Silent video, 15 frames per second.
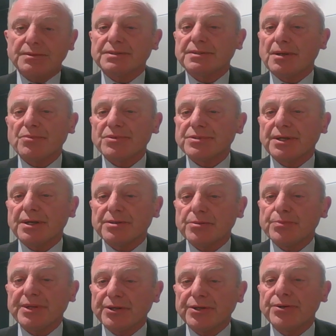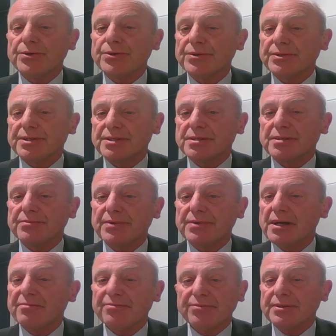that someone's going to be cured and
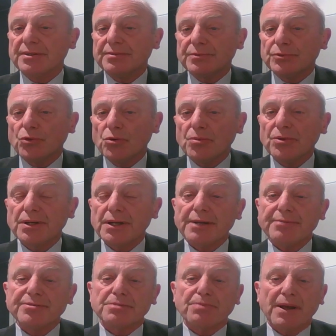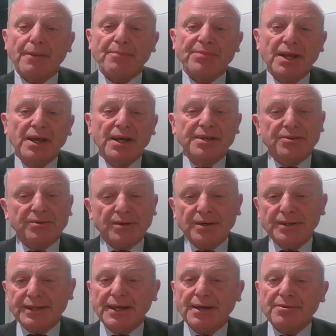survive for normal lifespan. You
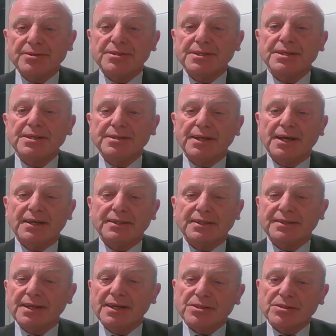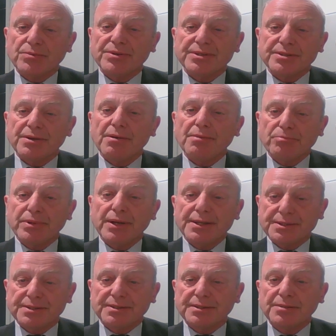can't guarantee that. And that's what's so
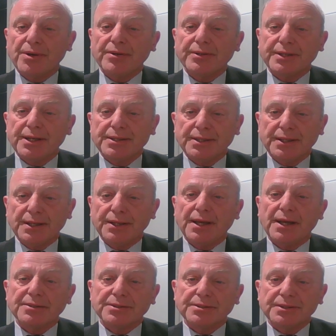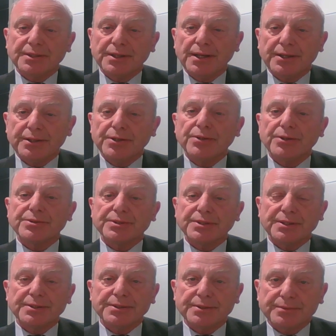unpleasant about getting a cancer
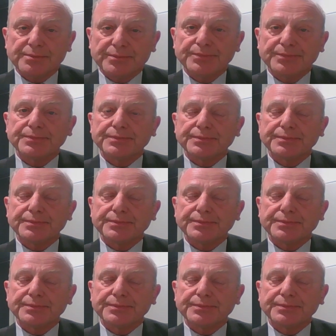diagnosis.